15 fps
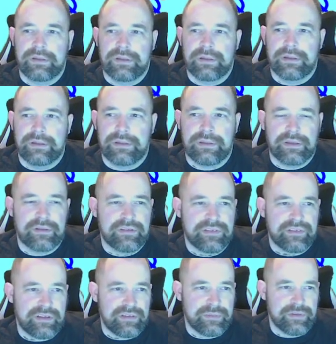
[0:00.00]
at 30
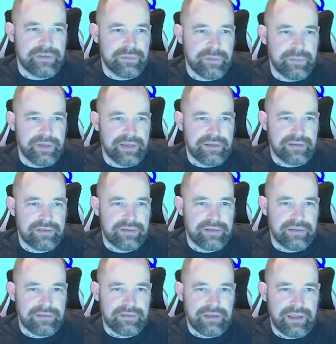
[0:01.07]
centimeters per minute. At
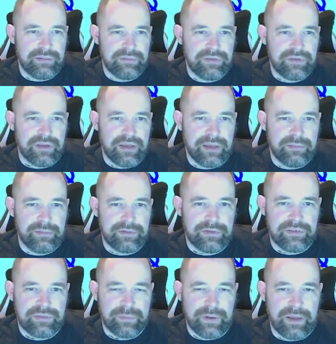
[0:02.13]
the same time as a
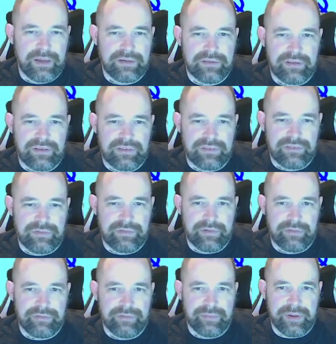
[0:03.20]
spider sets
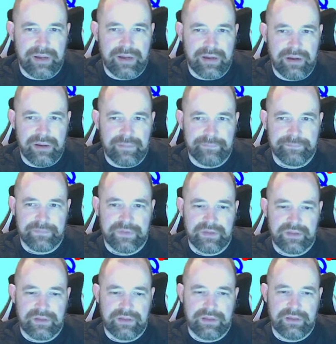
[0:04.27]
off from R
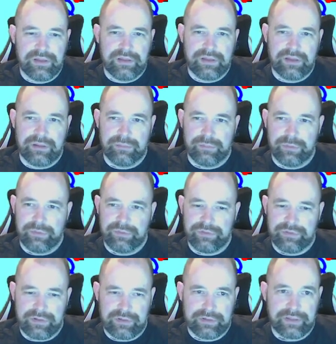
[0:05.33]
and
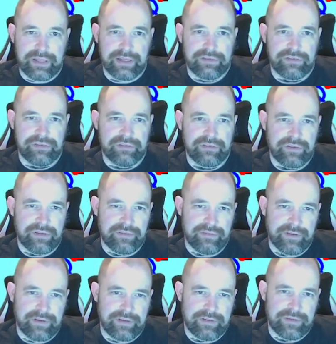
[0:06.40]
moves along the edge of
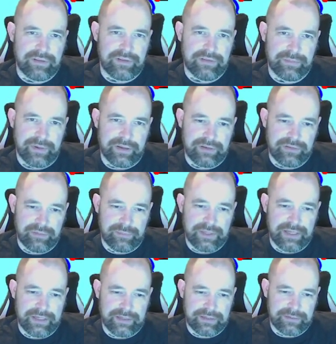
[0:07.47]
RT. Spiders are
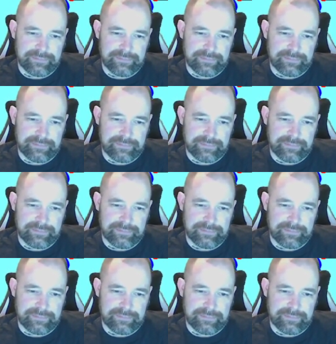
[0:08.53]
black.